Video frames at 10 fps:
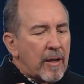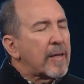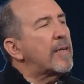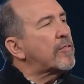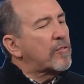to look
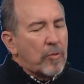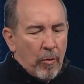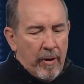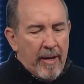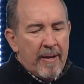at a
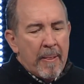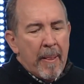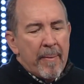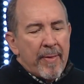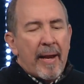story
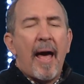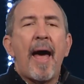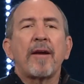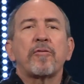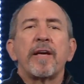that
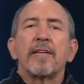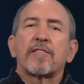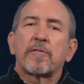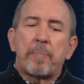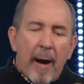actually
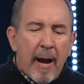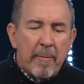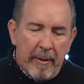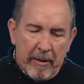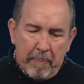
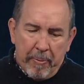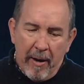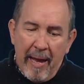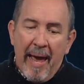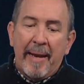inspired me to
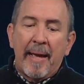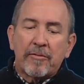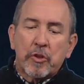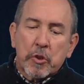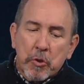pray and
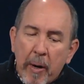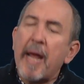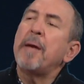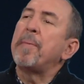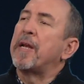has
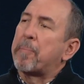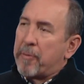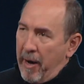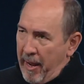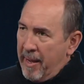trained me to
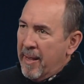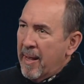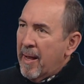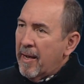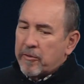pray,
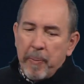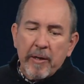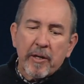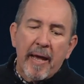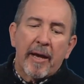
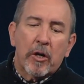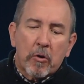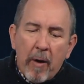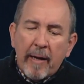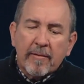especially in
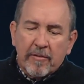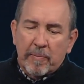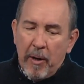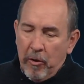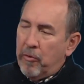crisis
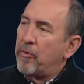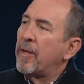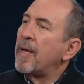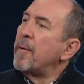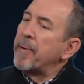mode,
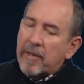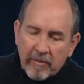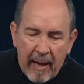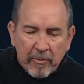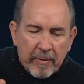because
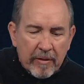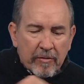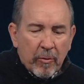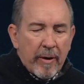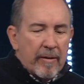that's what this
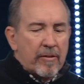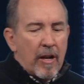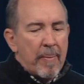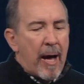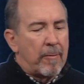story is all
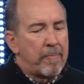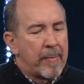about.